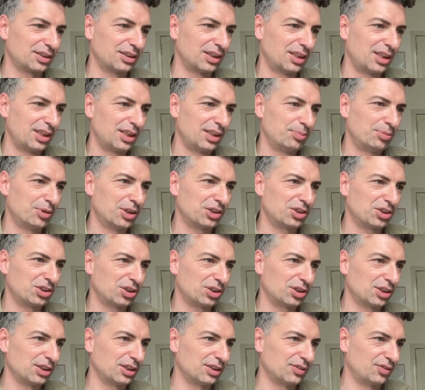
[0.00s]
I'm not
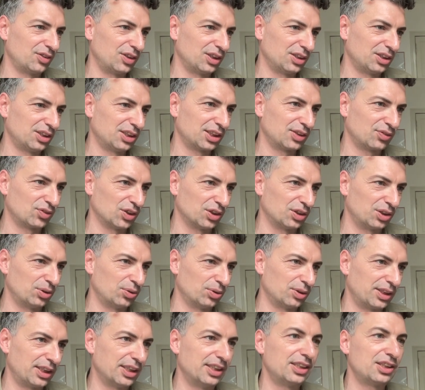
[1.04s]
sure if this is for
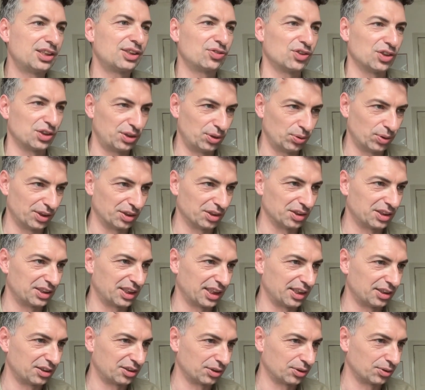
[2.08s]
two, it is for two hundred
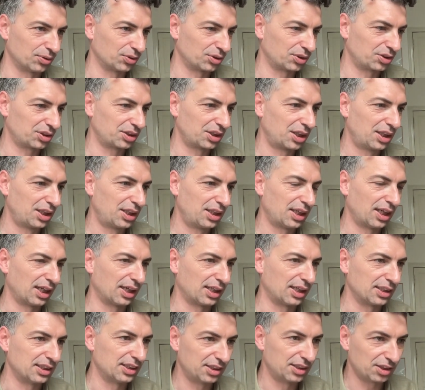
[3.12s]
Tezos.
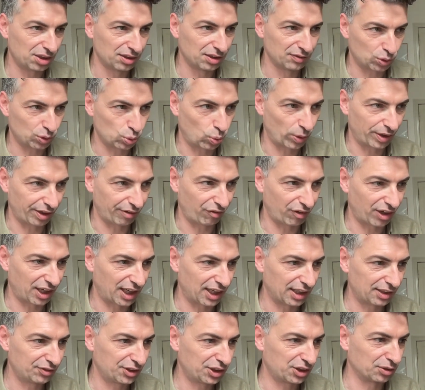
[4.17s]
Uh, edition of
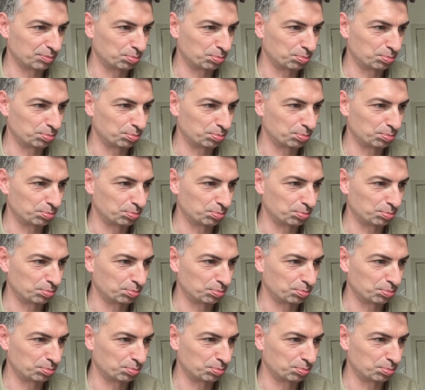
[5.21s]
twenty-five, so